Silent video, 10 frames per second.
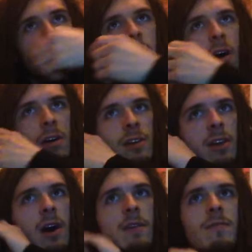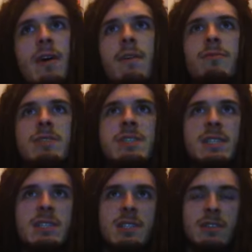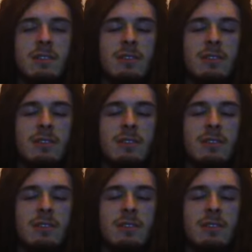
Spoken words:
on and off every season,